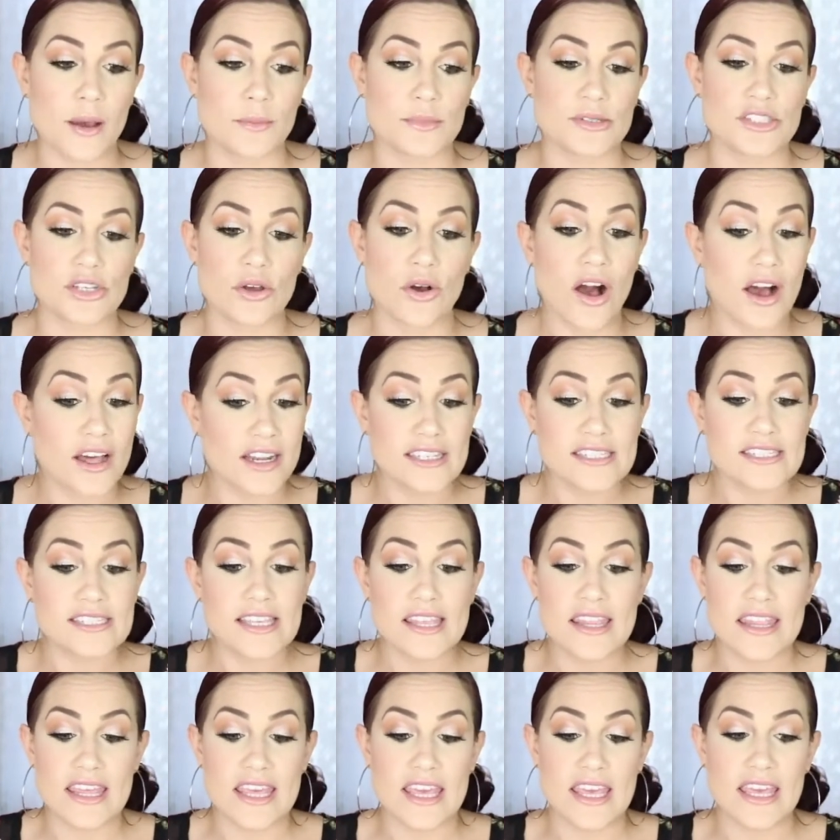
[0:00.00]
So
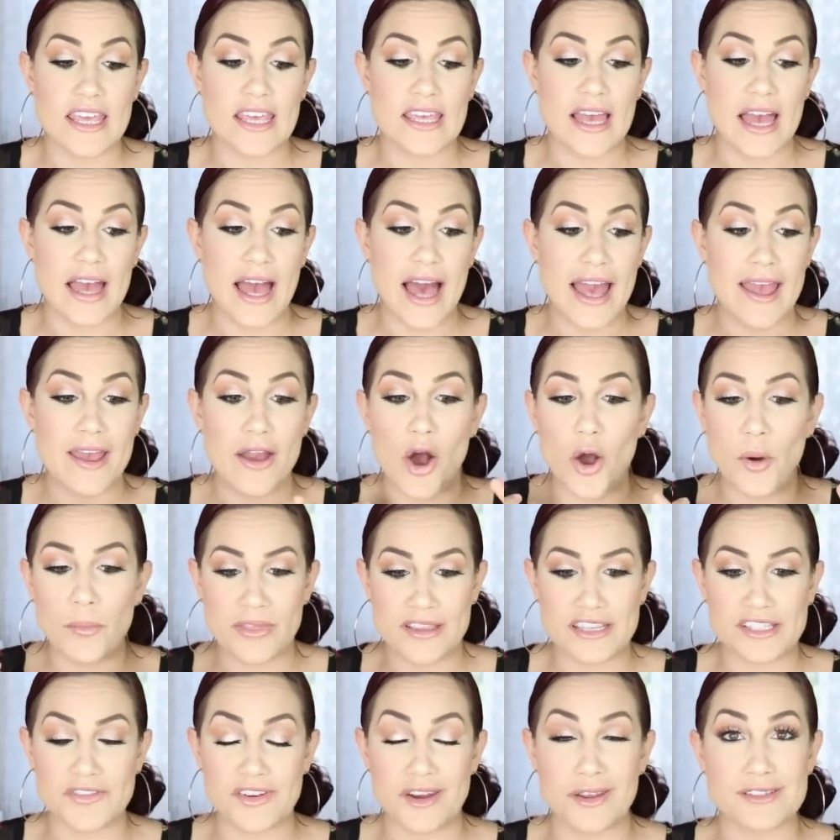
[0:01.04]
honestly, I hope
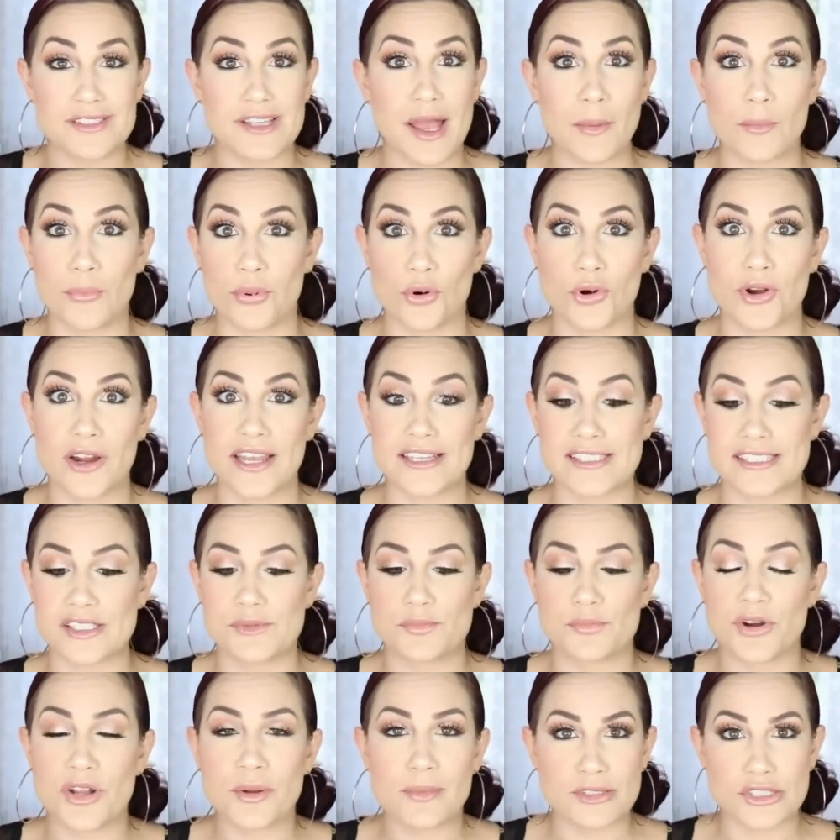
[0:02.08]
this video is not boring because it's
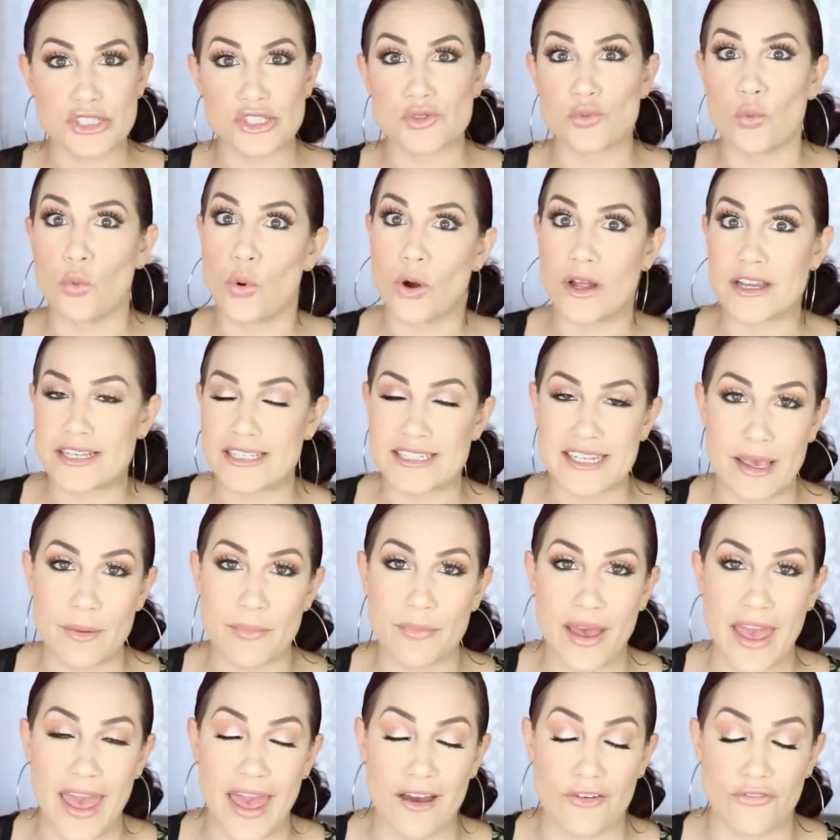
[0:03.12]
pretty much just one
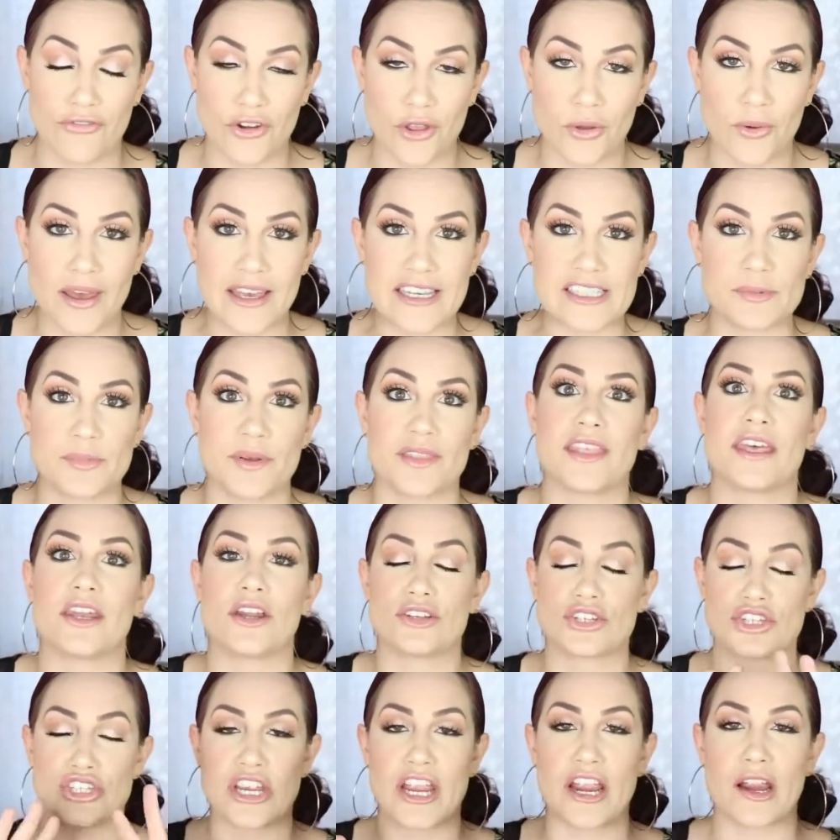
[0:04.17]
tip I have for you guys, but then
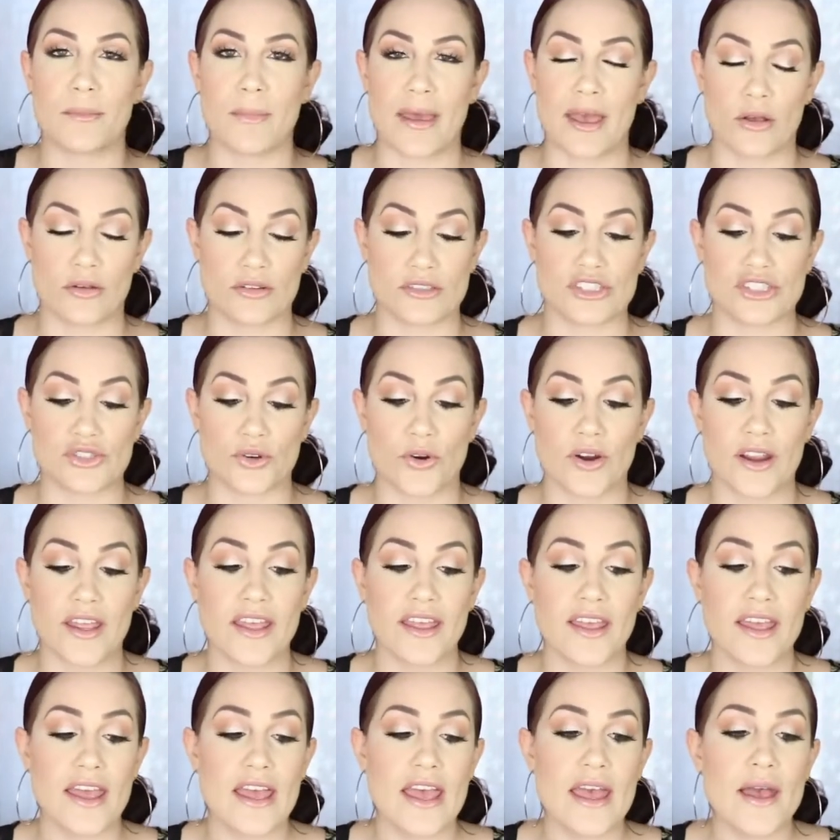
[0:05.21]
I'll share my whole
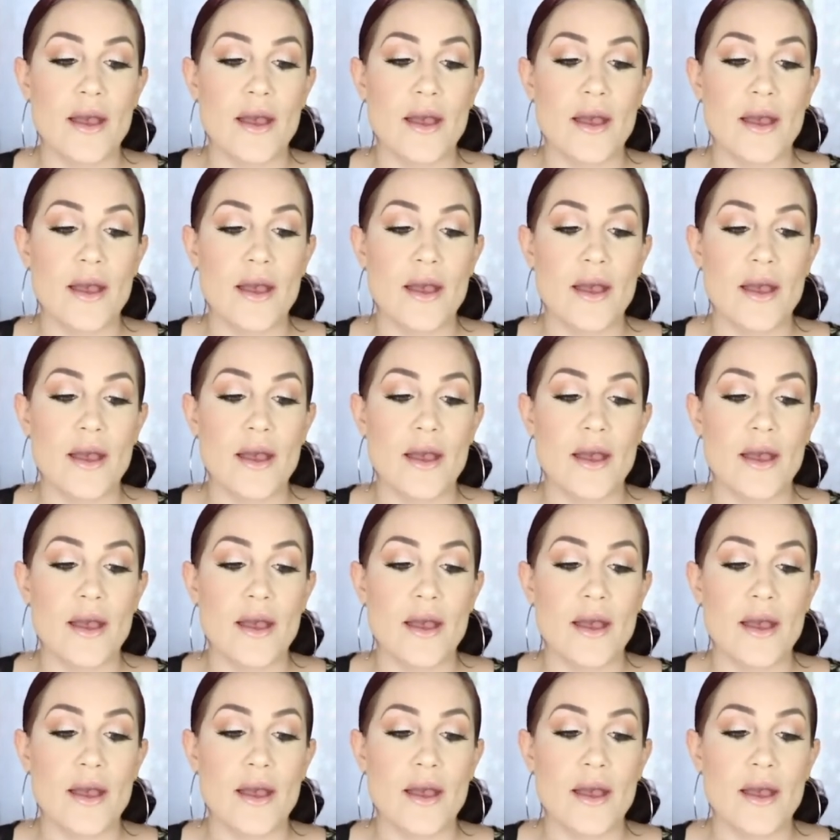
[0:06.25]
story.